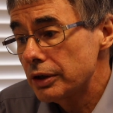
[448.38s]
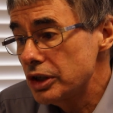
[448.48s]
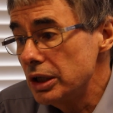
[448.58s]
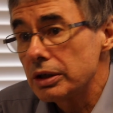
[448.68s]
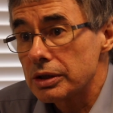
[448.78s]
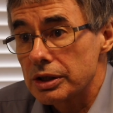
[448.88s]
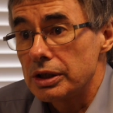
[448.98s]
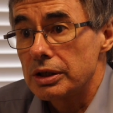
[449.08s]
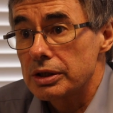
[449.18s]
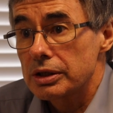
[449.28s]

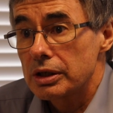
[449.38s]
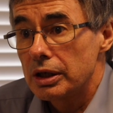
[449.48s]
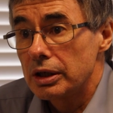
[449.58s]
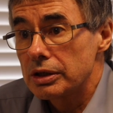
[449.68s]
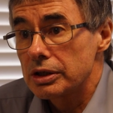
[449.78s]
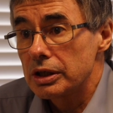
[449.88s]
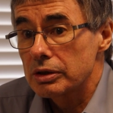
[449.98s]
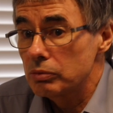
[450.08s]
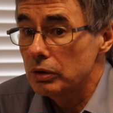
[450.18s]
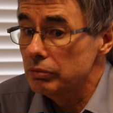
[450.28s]
tendencies, and
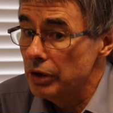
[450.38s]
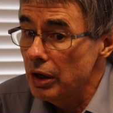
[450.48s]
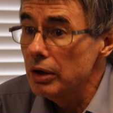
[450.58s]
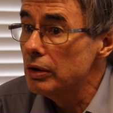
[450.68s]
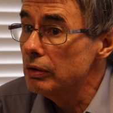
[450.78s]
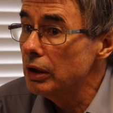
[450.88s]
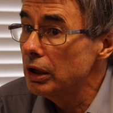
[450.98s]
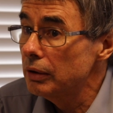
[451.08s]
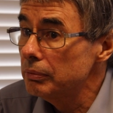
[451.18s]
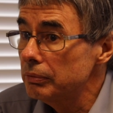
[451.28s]
says, well,
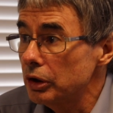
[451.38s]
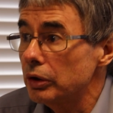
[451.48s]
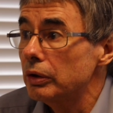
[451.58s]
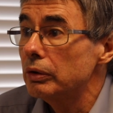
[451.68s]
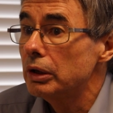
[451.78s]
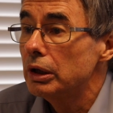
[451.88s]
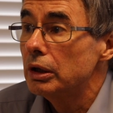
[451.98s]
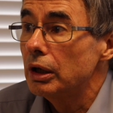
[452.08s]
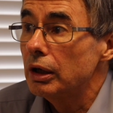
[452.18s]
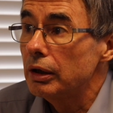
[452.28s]
no,
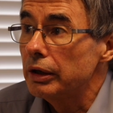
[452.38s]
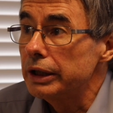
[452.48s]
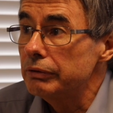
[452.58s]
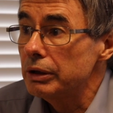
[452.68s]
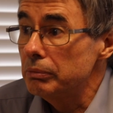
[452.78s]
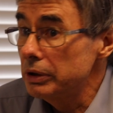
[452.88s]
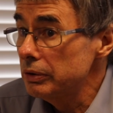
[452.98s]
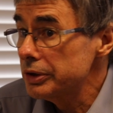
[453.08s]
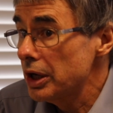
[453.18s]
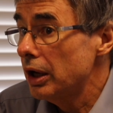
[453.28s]
even at
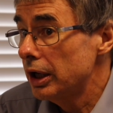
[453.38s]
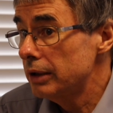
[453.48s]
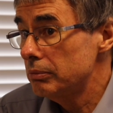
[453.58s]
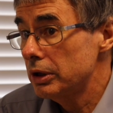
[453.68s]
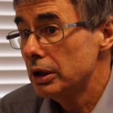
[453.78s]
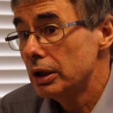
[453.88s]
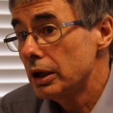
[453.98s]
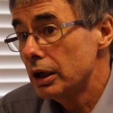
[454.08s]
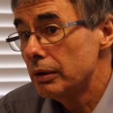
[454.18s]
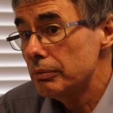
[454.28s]
mealtime,
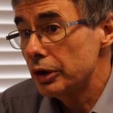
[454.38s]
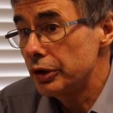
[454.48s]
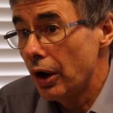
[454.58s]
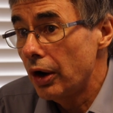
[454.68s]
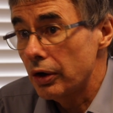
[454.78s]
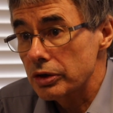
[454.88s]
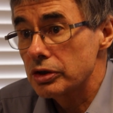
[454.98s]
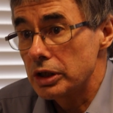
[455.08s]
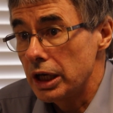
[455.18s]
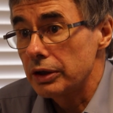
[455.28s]
the
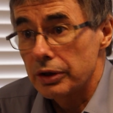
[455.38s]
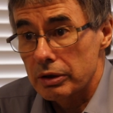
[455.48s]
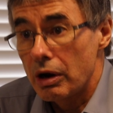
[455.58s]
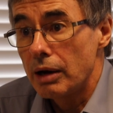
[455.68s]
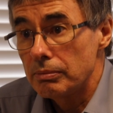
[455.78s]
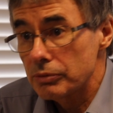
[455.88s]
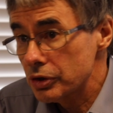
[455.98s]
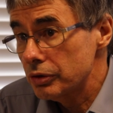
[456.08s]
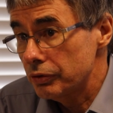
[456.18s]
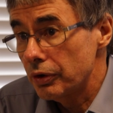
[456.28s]
dogs get the
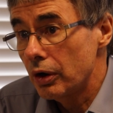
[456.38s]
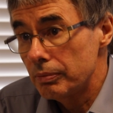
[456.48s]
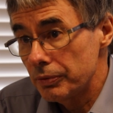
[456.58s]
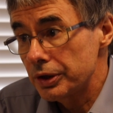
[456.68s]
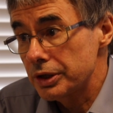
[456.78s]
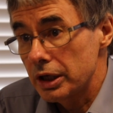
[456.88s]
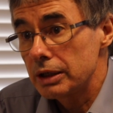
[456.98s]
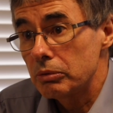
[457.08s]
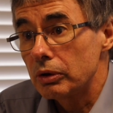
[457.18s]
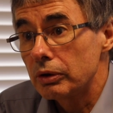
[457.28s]
crumbs from the
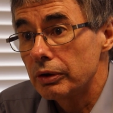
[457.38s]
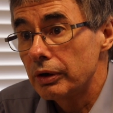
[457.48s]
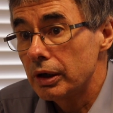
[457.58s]
table.